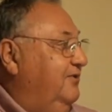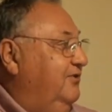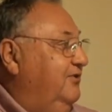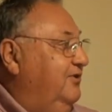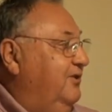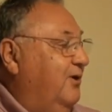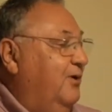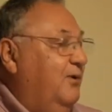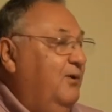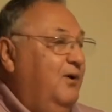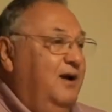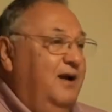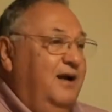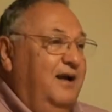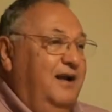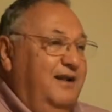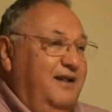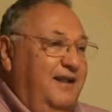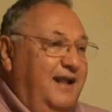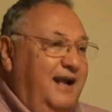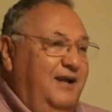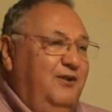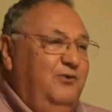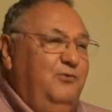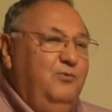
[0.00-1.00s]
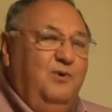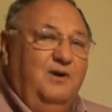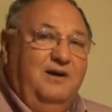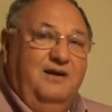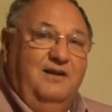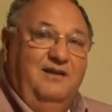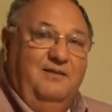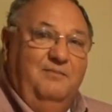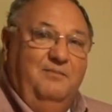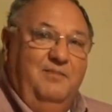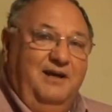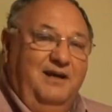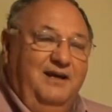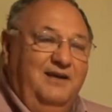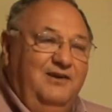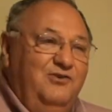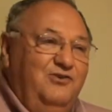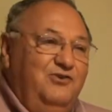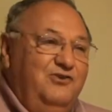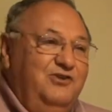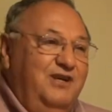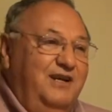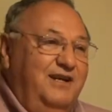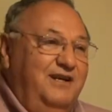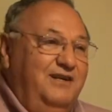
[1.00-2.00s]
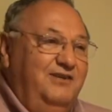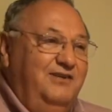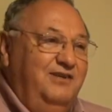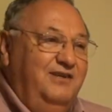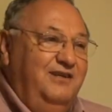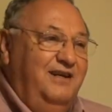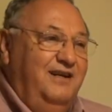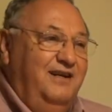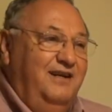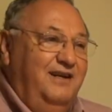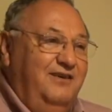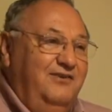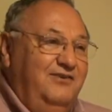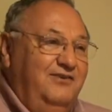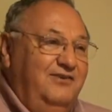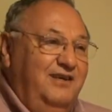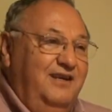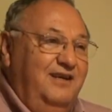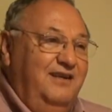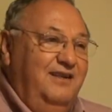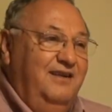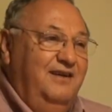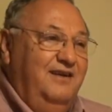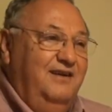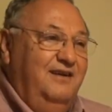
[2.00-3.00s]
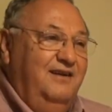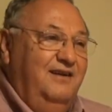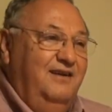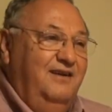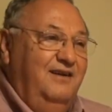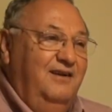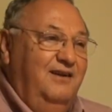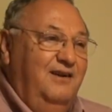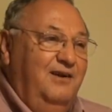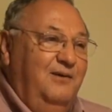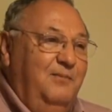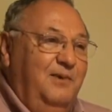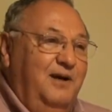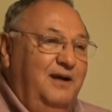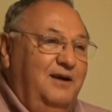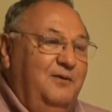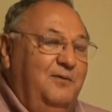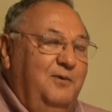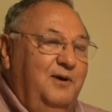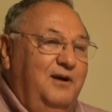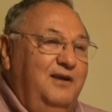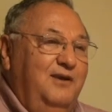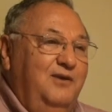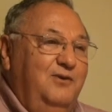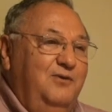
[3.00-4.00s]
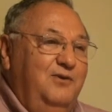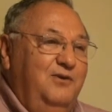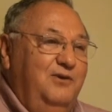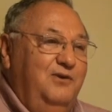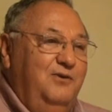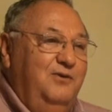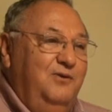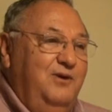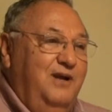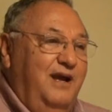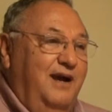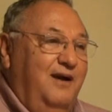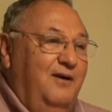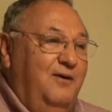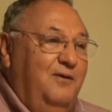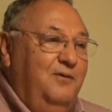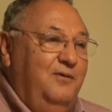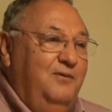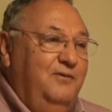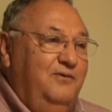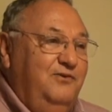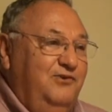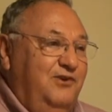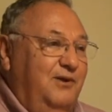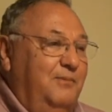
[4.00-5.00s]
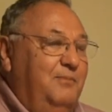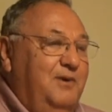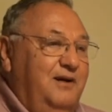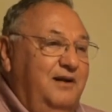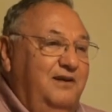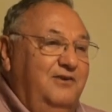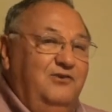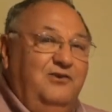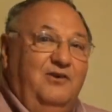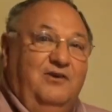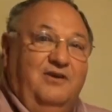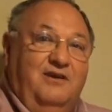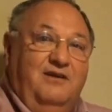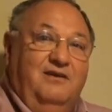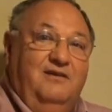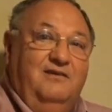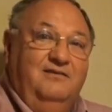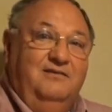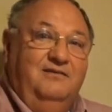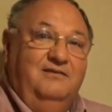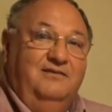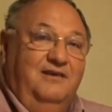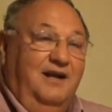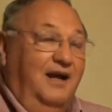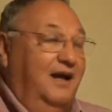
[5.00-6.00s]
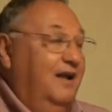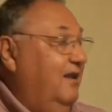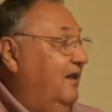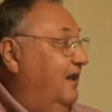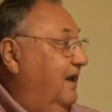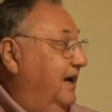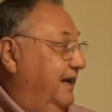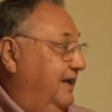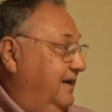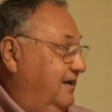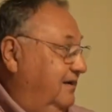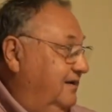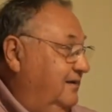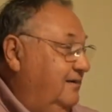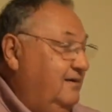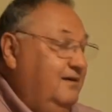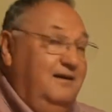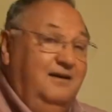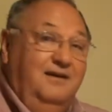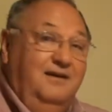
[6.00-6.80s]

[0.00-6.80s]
So that's one of the biggest changes I see that no matter what you do now, somebody's going to not like it.